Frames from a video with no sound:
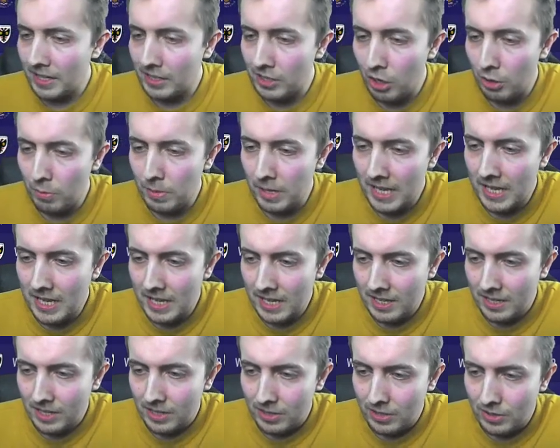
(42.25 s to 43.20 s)
Nobody,
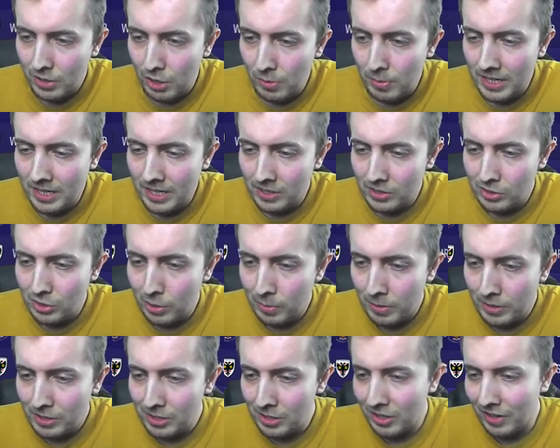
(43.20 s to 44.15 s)
nobody can stop
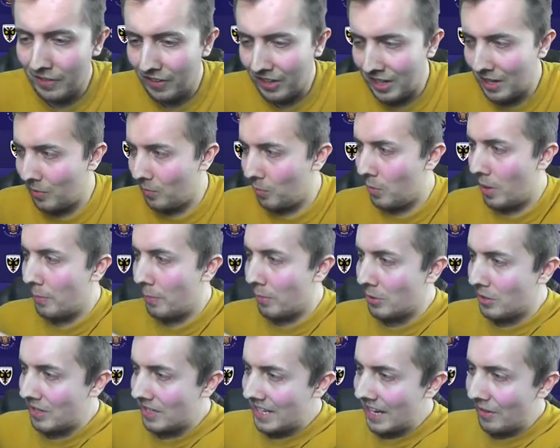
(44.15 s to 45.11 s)
us. Look at fucking
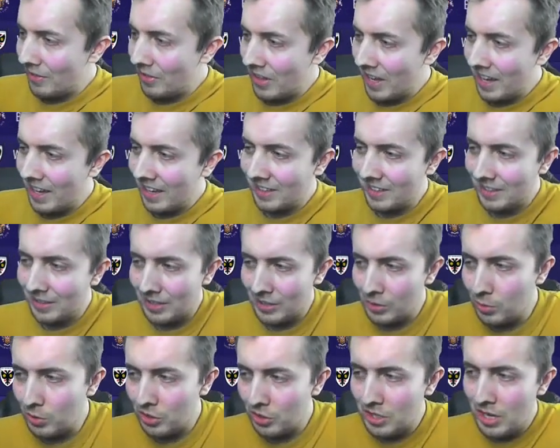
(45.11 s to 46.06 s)
Wimbledon down there. It's all
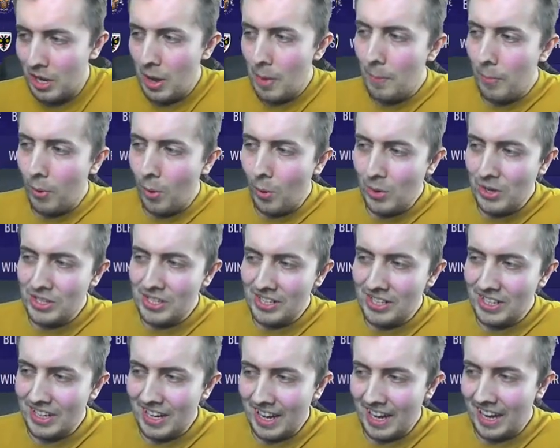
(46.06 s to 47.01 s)
just point and
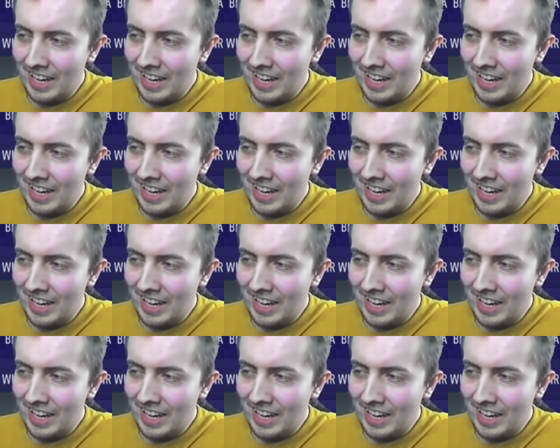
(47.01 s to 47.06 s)
laugh.